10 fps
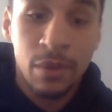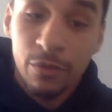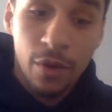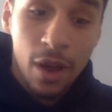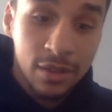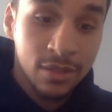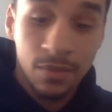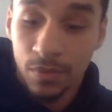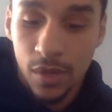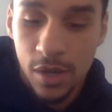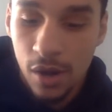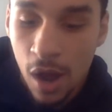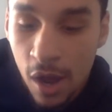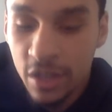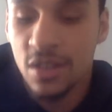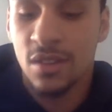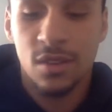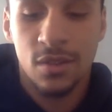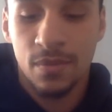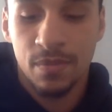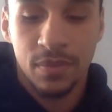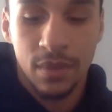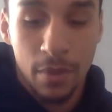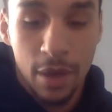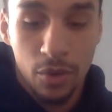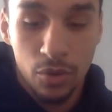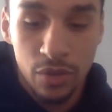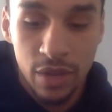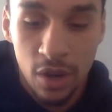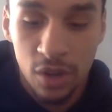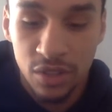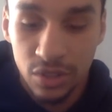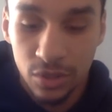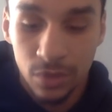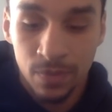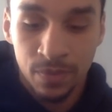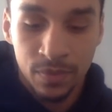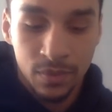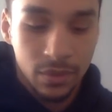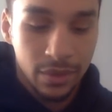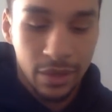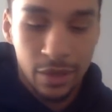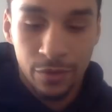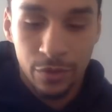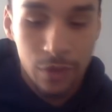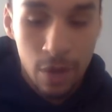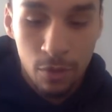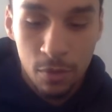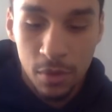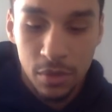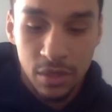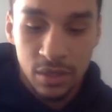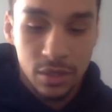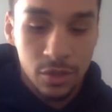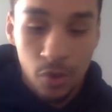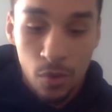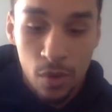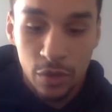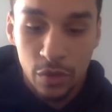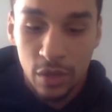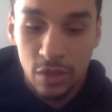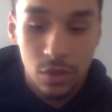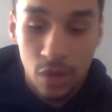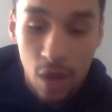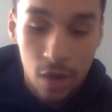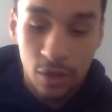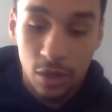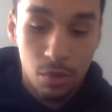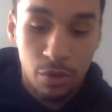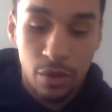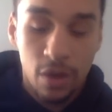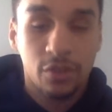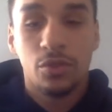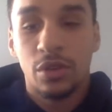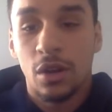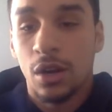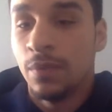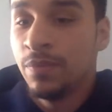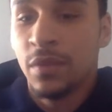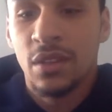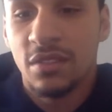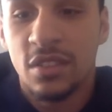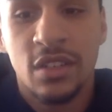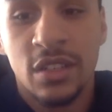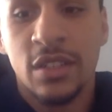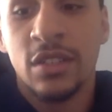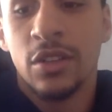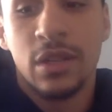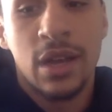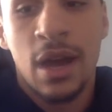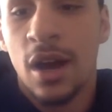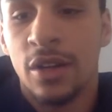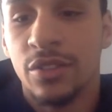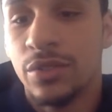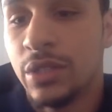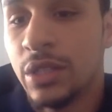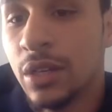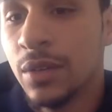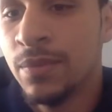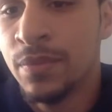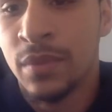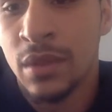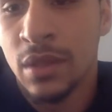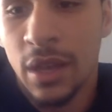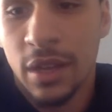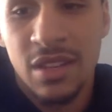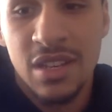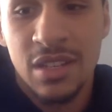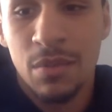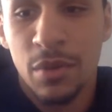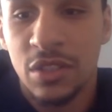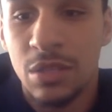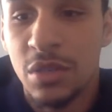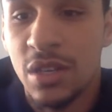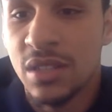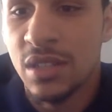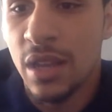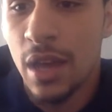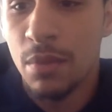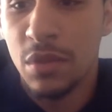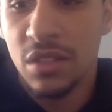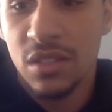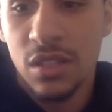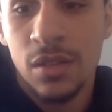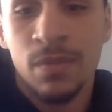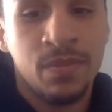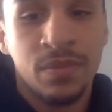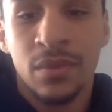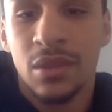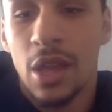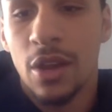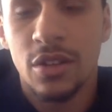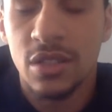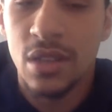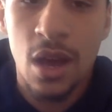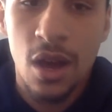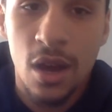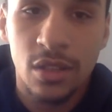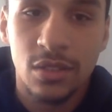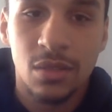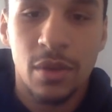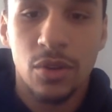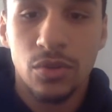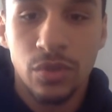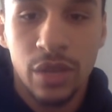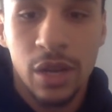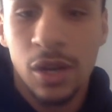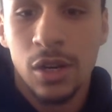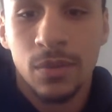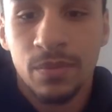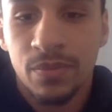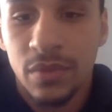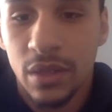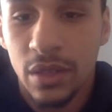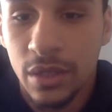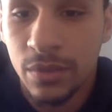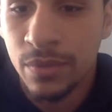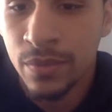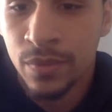Fox, they're honest about who they are. So if you're not Republican, then don't watch Fox. They're completely honest who they are. CNN, they're not honest who they are. And I can say the same about CBS and NBC. They are just not honest about who they are. And